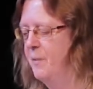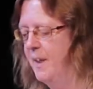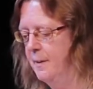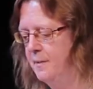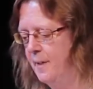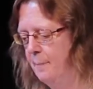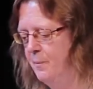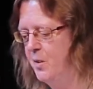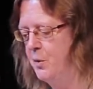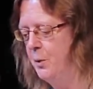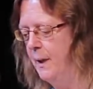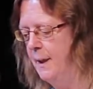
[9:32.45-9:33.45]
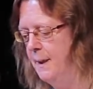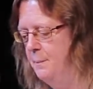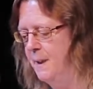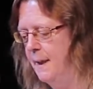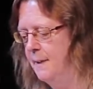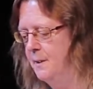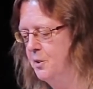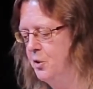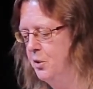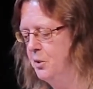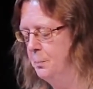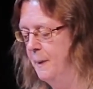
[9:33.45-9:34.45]
the attempt to eliminate the
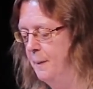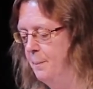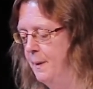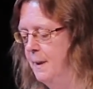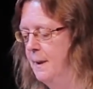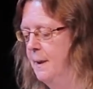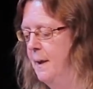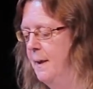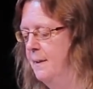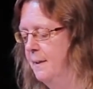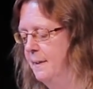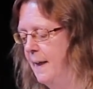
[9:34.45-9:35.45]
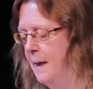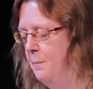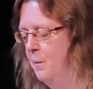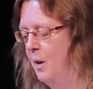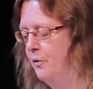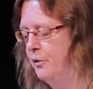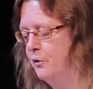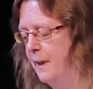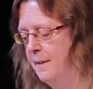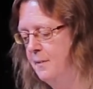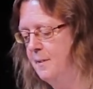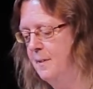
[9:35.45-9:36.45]
Jewish people in the name of a
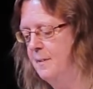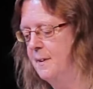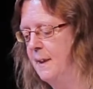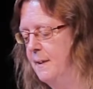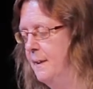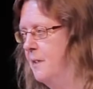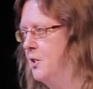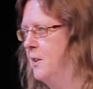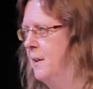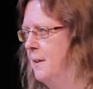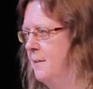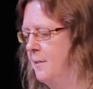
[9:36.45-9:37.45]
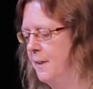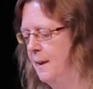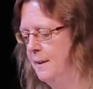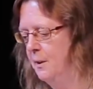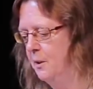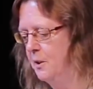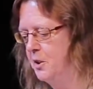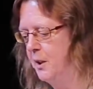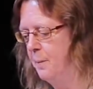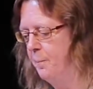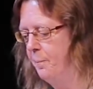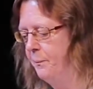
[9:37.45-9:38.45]
racist and nationalist
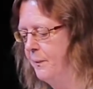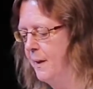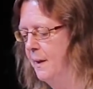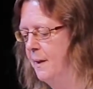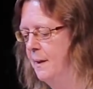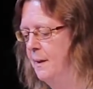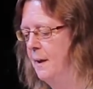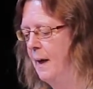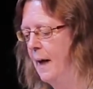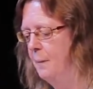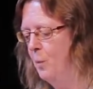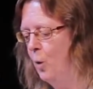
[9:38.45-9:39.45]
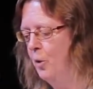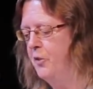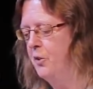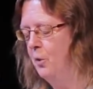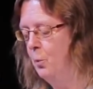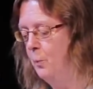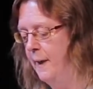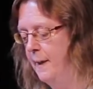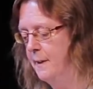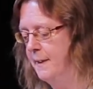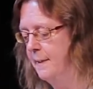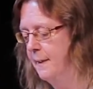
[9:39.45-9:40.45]
ideology. I'm also
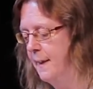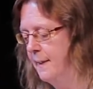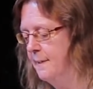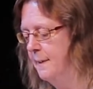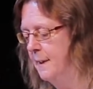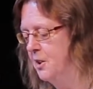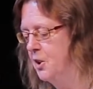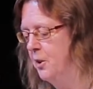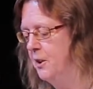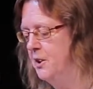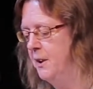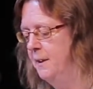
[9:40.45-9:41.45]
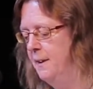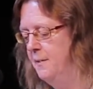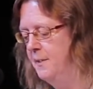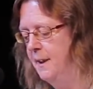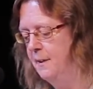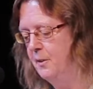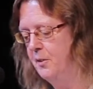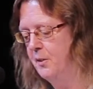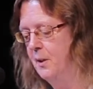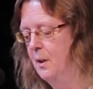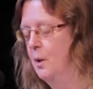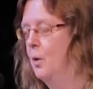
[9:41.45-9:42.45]
aware that the Catholic Church in these
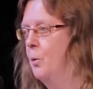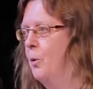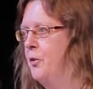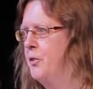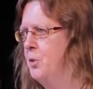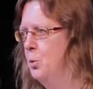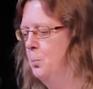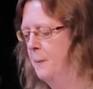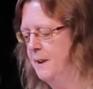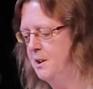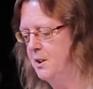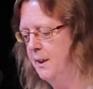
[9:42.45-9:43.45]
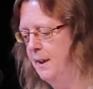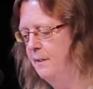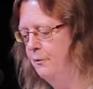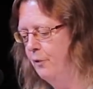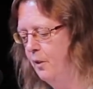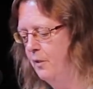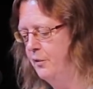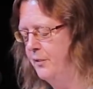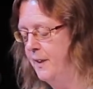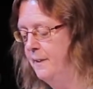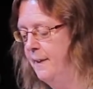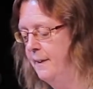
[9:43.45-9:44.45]
years was too much
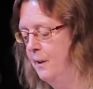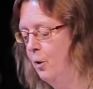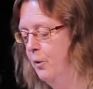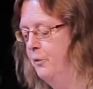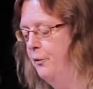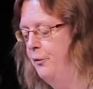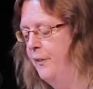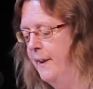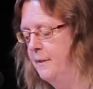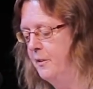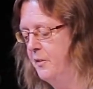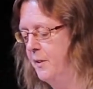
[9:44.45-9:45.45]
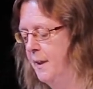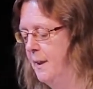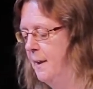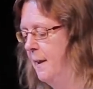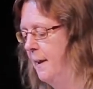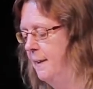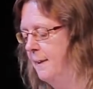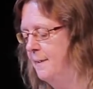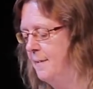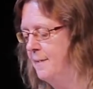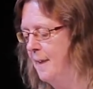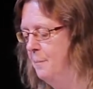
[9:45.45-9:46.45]
involved in their own fears and at
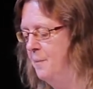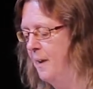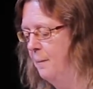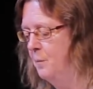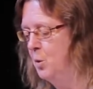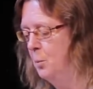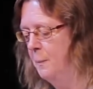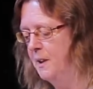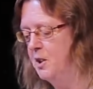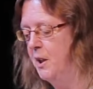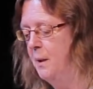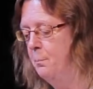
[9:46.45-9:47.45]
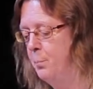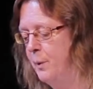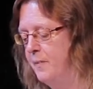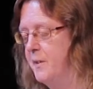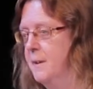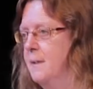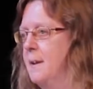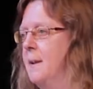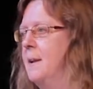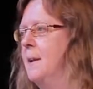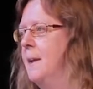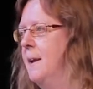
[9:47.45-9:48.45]
the same time too much imprisoned
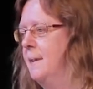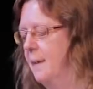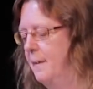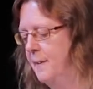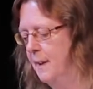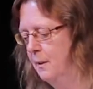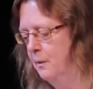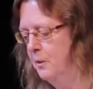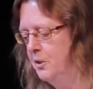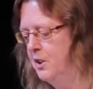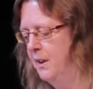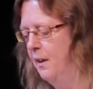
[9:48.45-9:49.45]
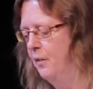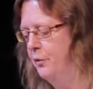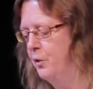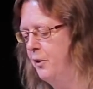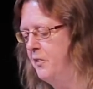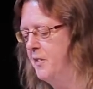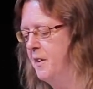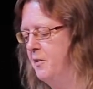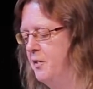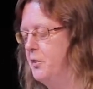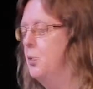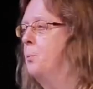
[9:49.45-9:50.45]
in a theology of Christian
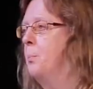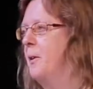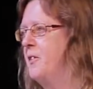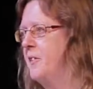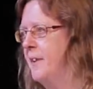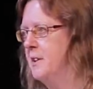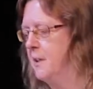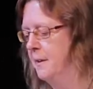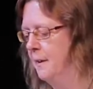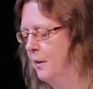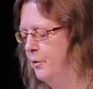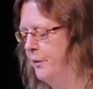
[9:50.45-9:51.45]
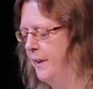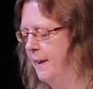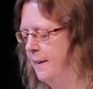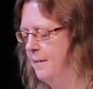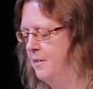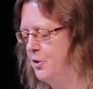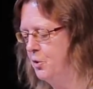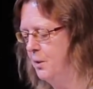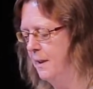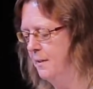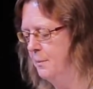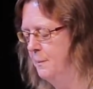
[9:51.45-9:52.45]
supersession over against
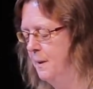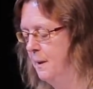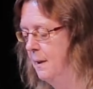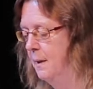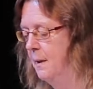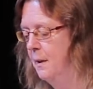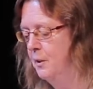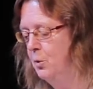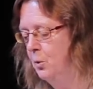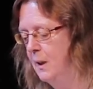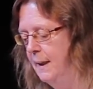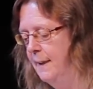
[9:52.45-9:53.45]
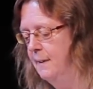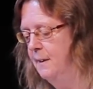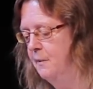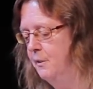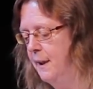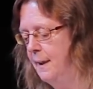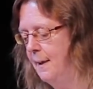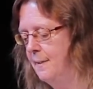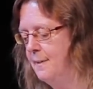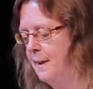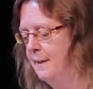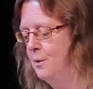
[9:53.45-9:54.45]
Judaism to clearly
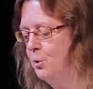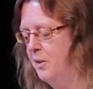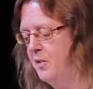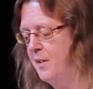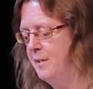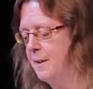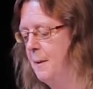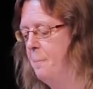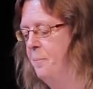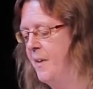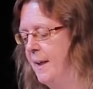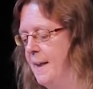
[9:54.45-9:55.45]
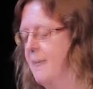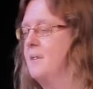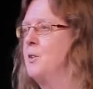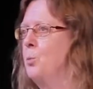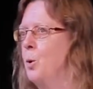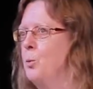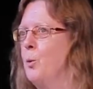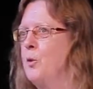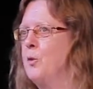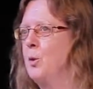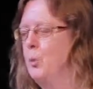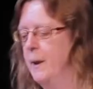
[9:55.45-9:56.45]
realize and to resist against what
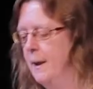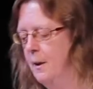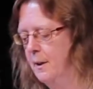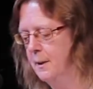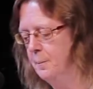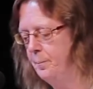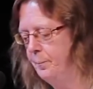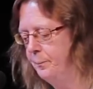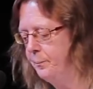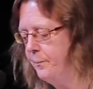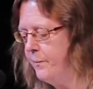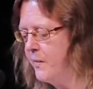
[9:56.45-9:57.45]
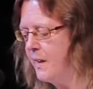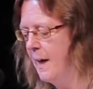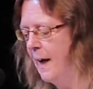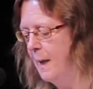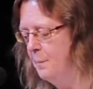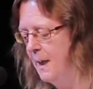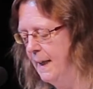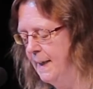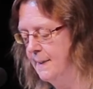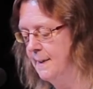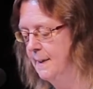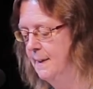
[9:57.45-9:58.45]
was going on. I'm
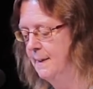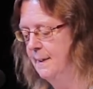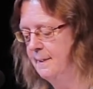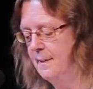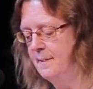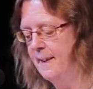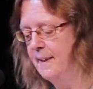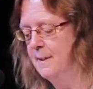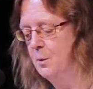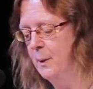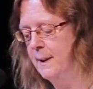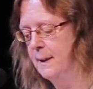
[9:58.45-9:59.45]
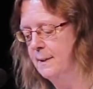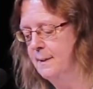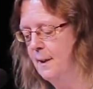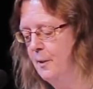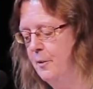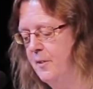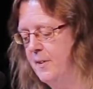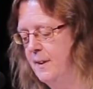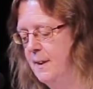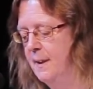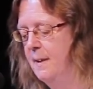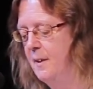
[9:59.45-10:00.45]
glad that the Second Vatican
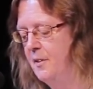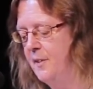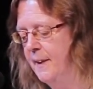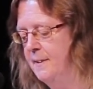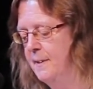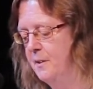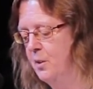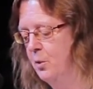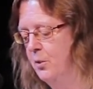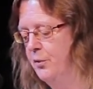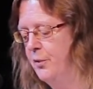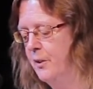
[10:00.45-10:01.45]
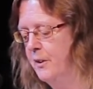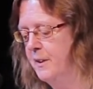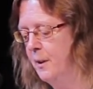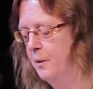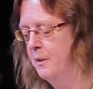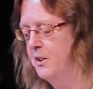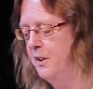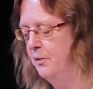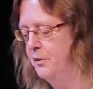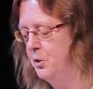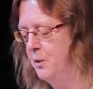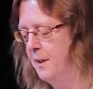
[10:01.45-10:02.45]
Council set the tone for theology
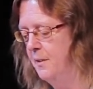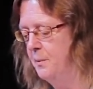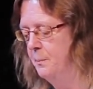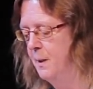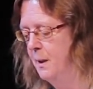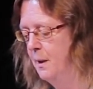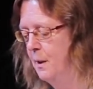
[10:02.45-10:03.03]
of Judaism